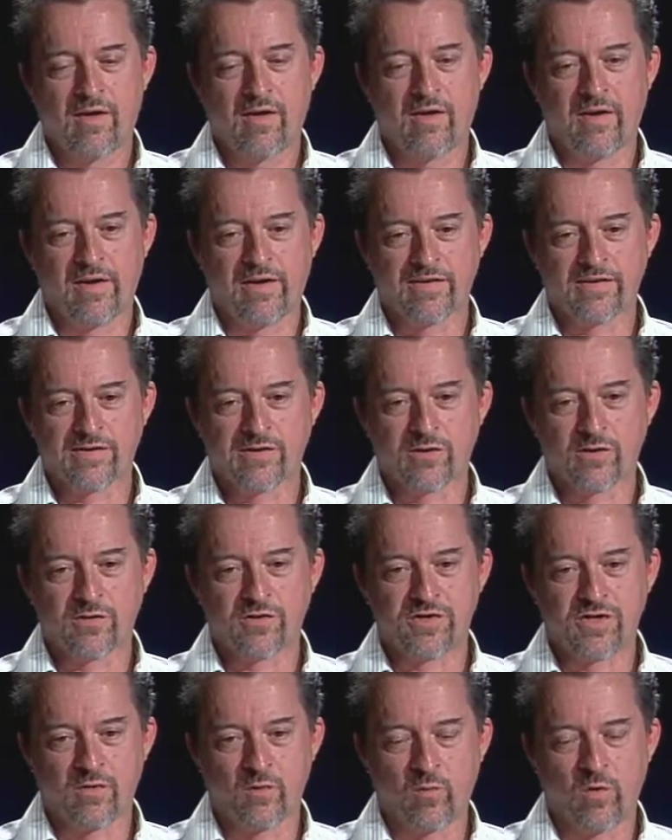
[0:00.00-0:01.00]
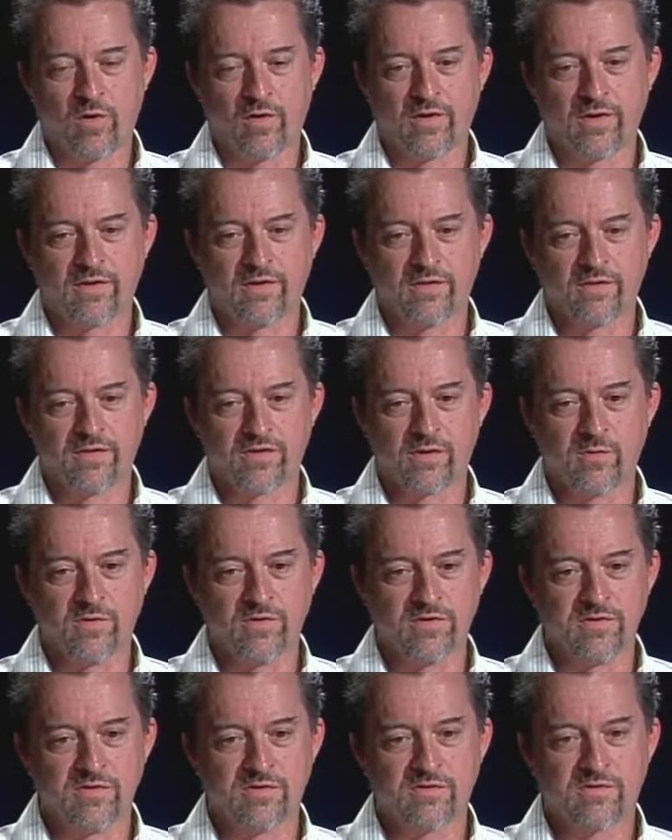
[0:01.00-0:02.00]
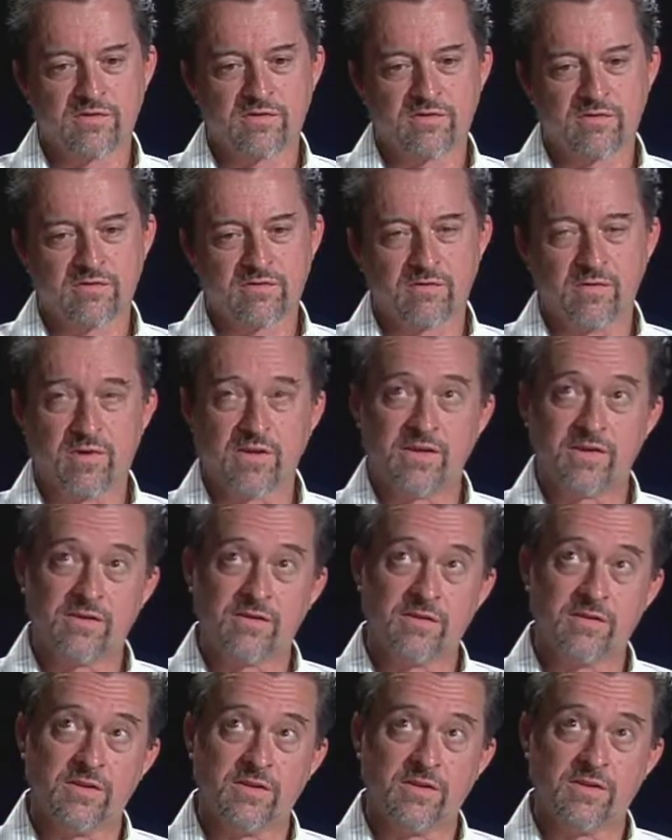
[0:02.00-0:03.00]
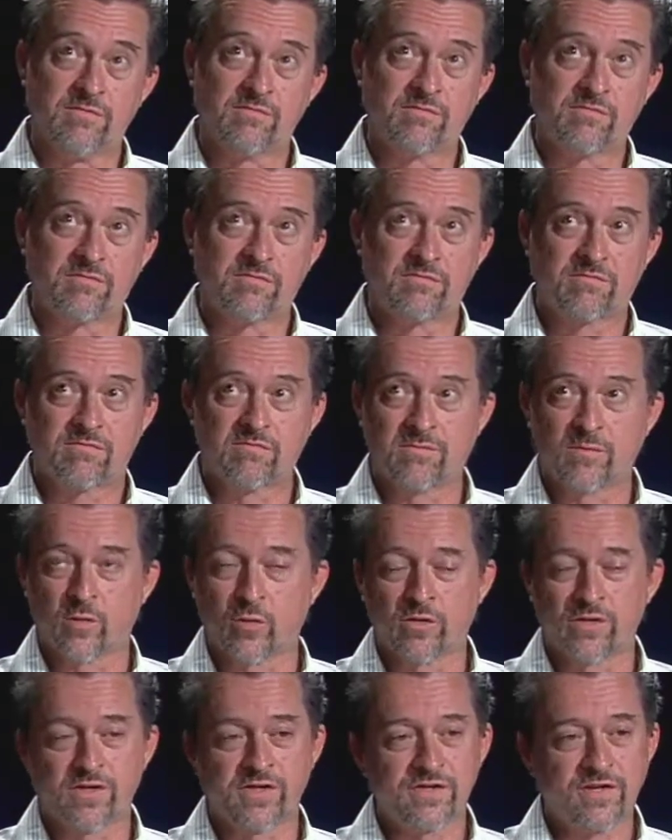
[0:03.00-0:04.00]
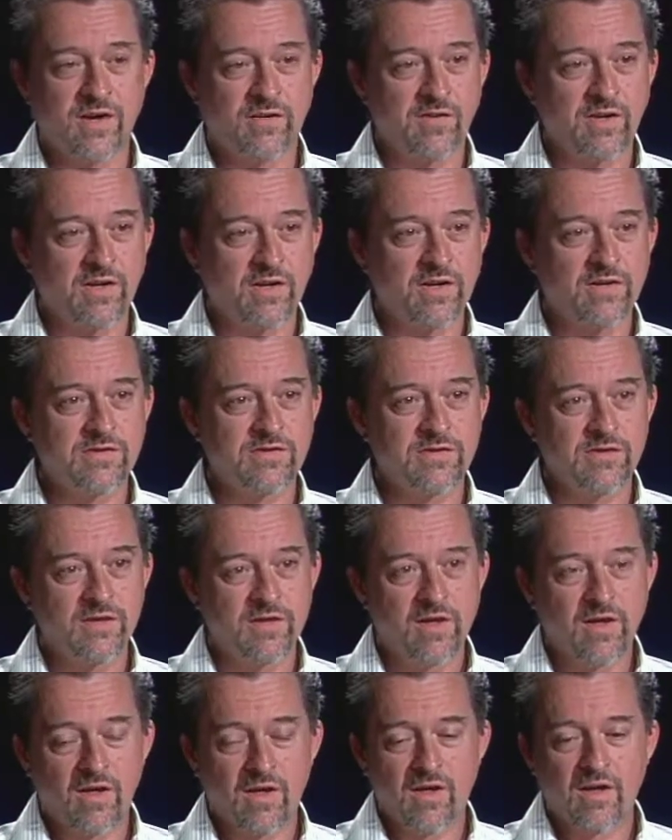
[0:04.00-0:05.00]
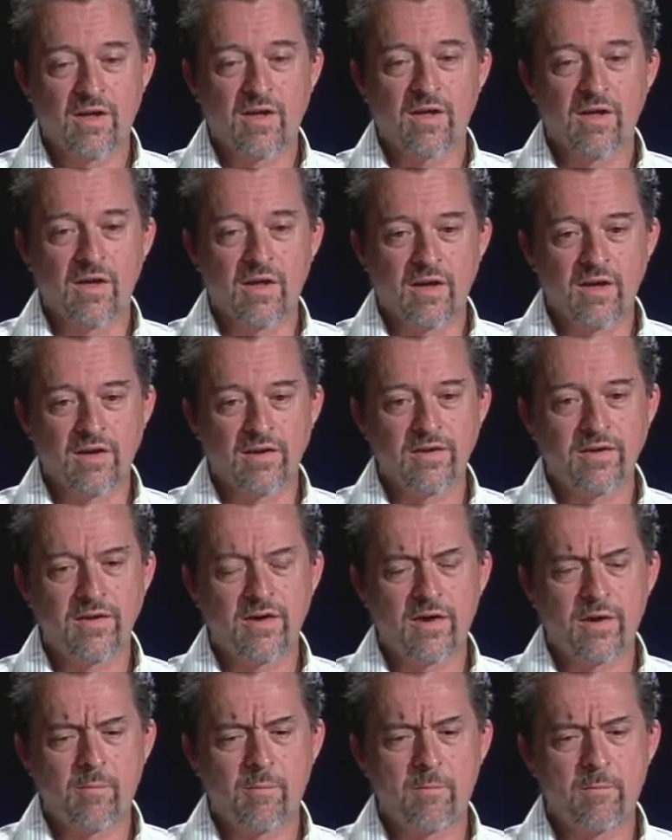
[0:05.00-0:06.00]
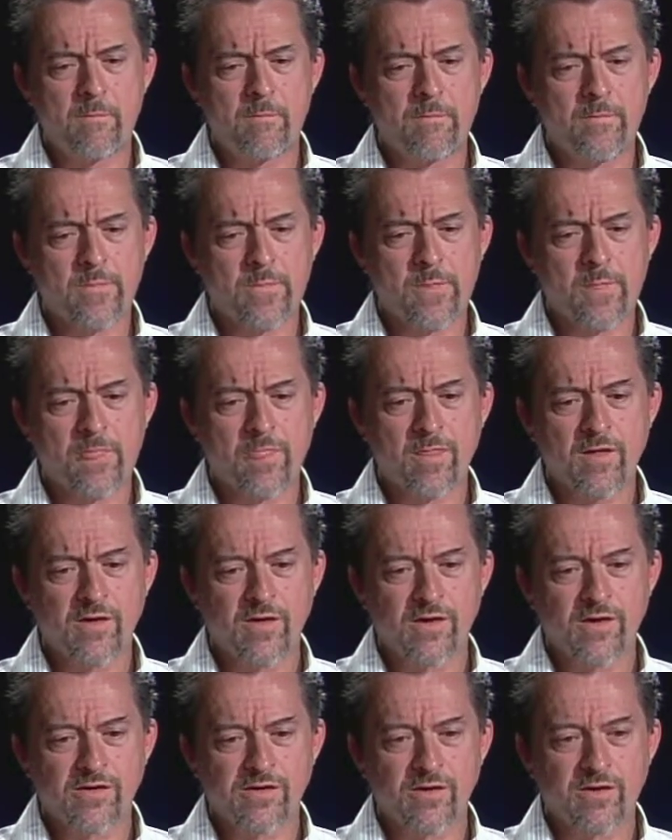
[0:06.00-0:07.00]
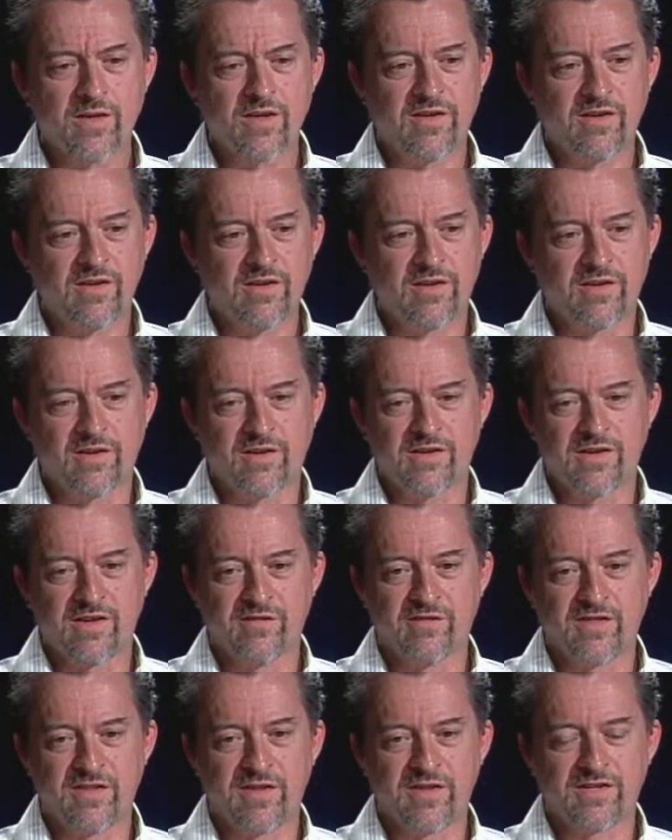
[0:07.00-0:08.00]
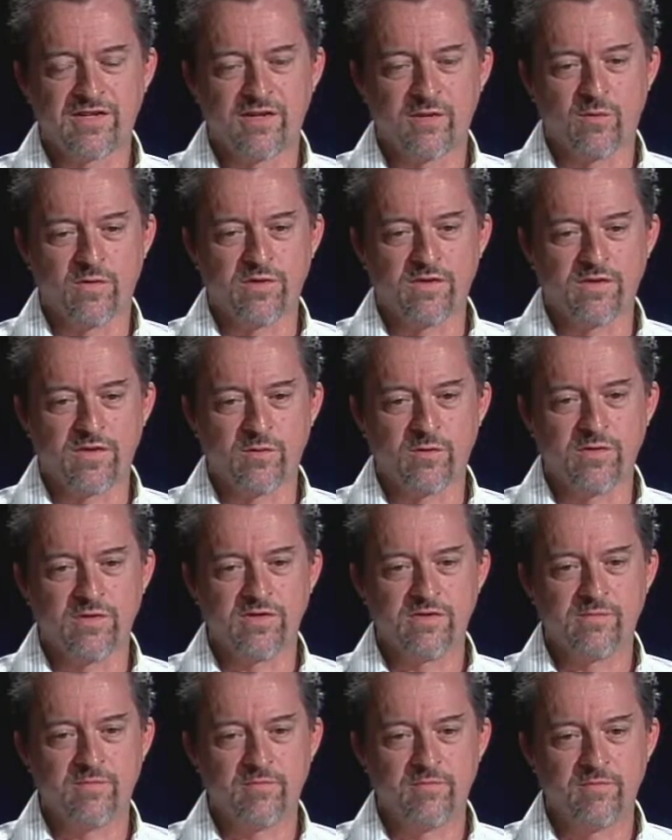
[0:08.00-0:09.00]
And so she worked until she was, until the early 70s. And so even then she was